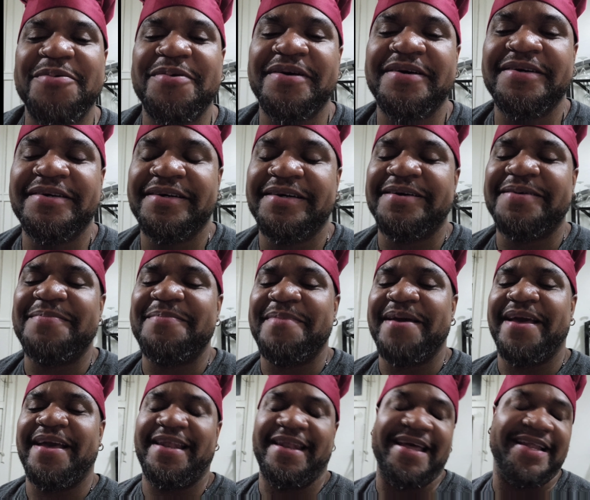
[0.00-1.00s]
cooker,
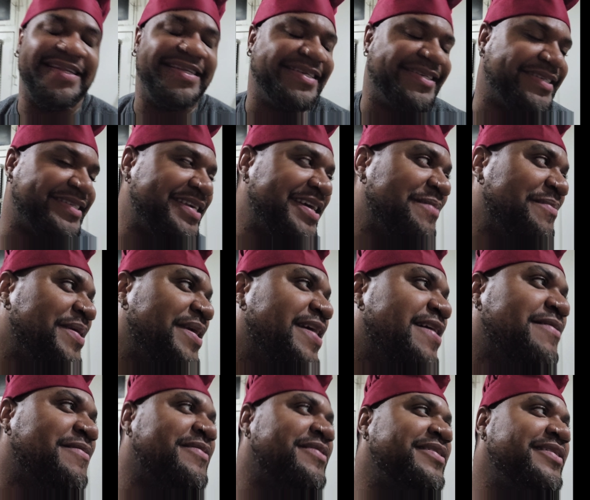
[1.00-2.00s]
man. Now look, check me
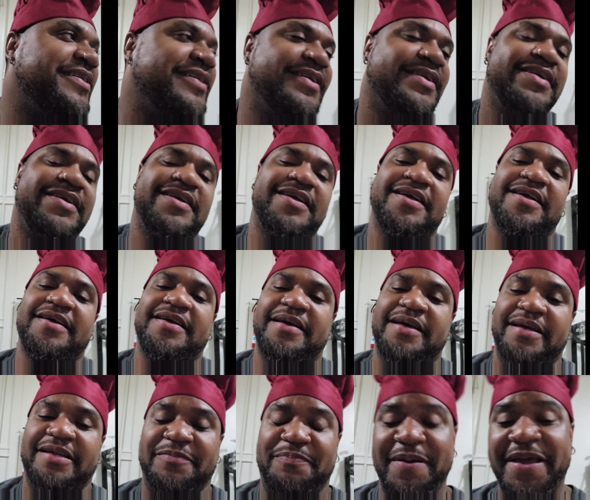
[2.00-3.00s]
out.
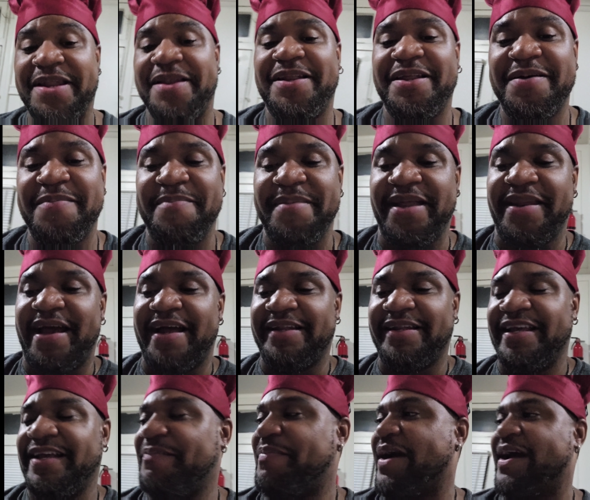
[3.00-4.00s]
It's been a little minute. I
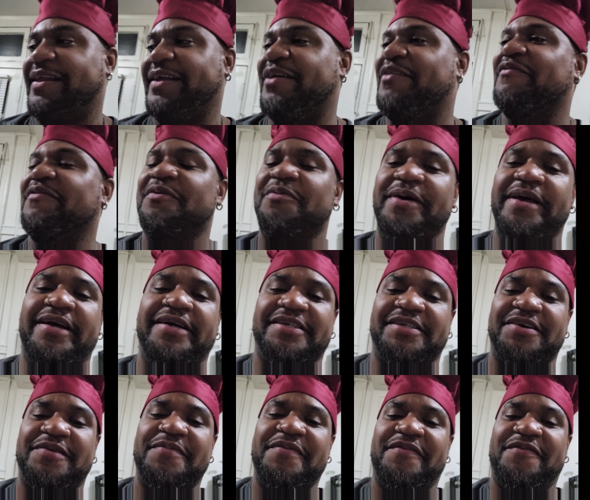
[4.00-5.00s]
think probably over a week or
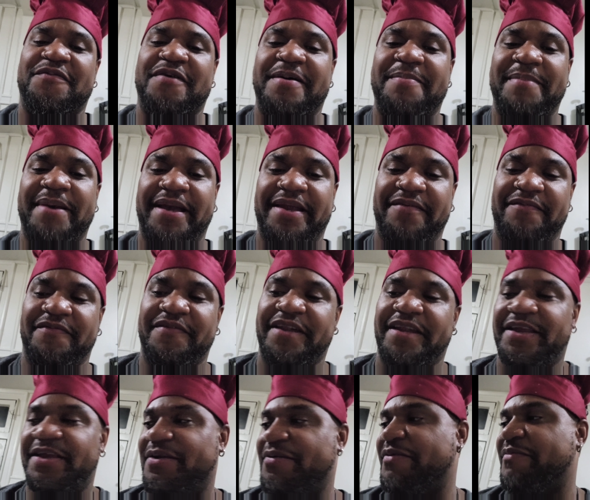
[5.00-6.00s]
so before I made a
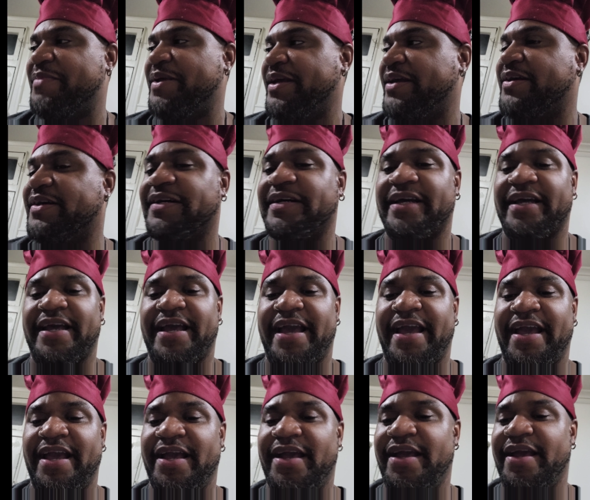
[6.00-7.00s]
video of me cooking.
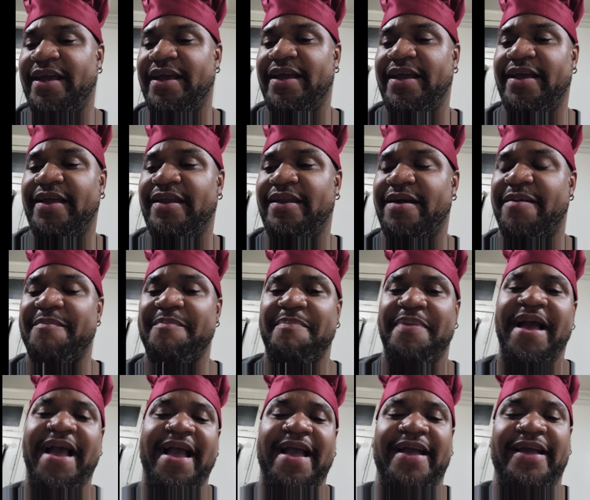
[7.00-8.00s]
And I'm
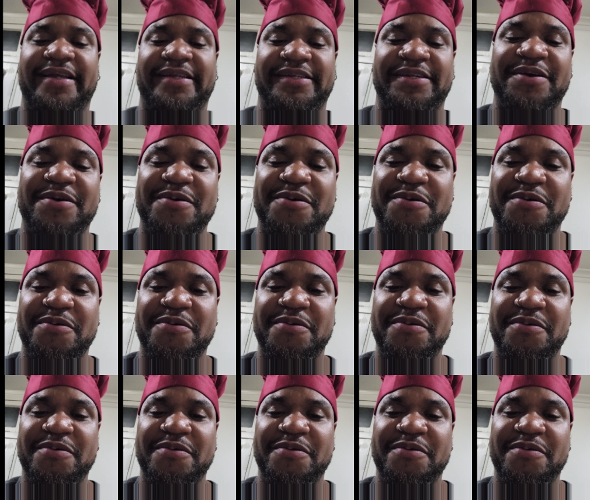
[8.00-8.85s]
back. So